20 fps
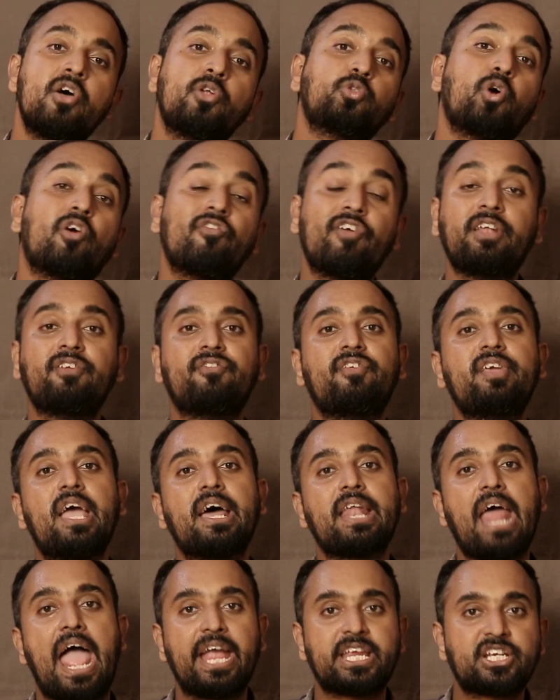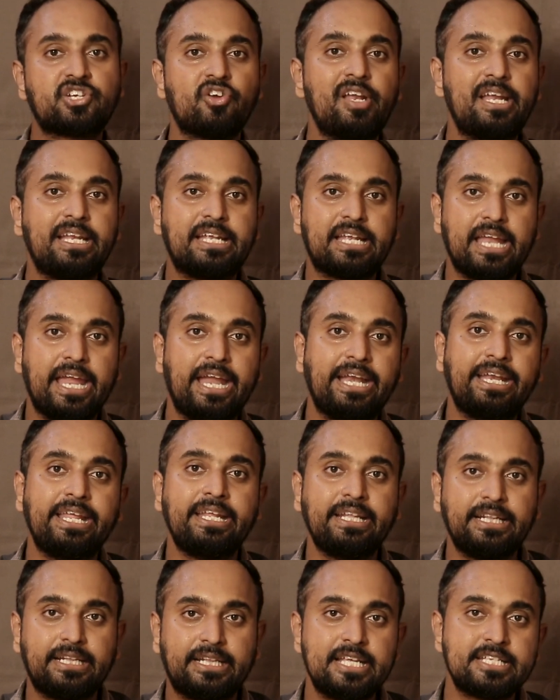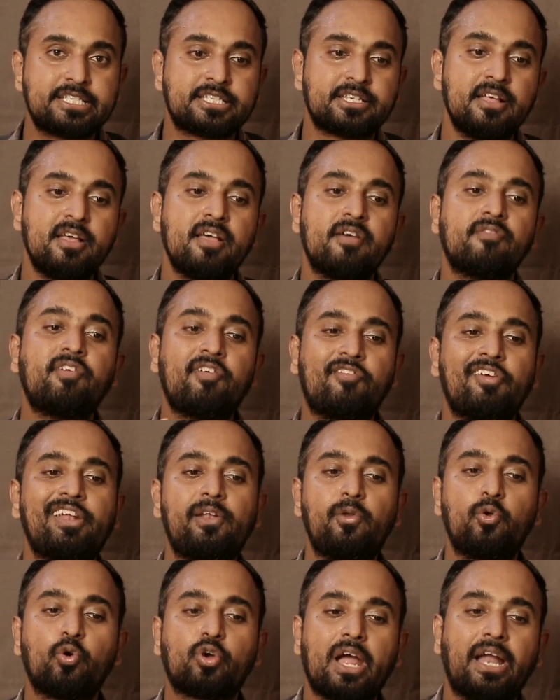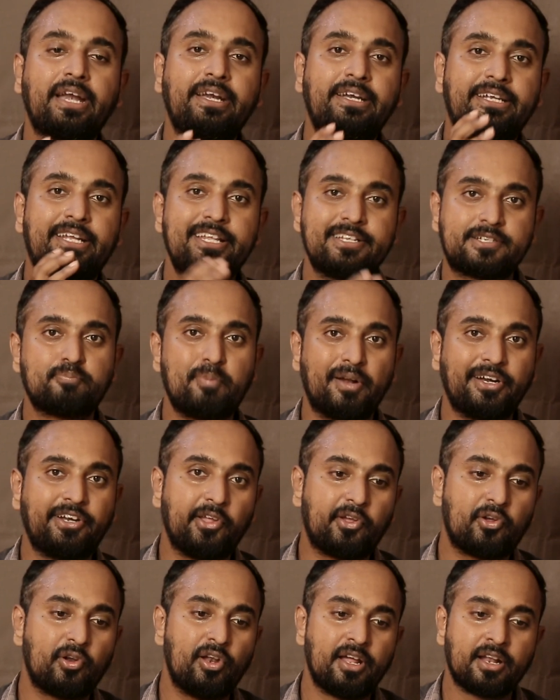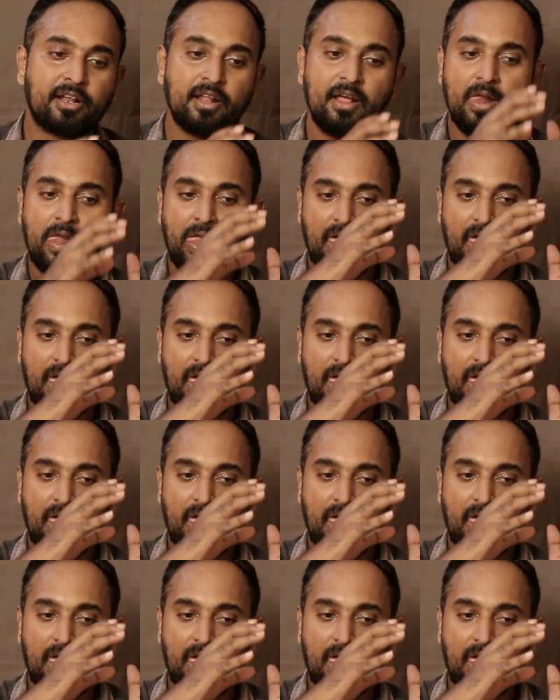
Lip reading: Though when we are actually trading this, we will look at this particular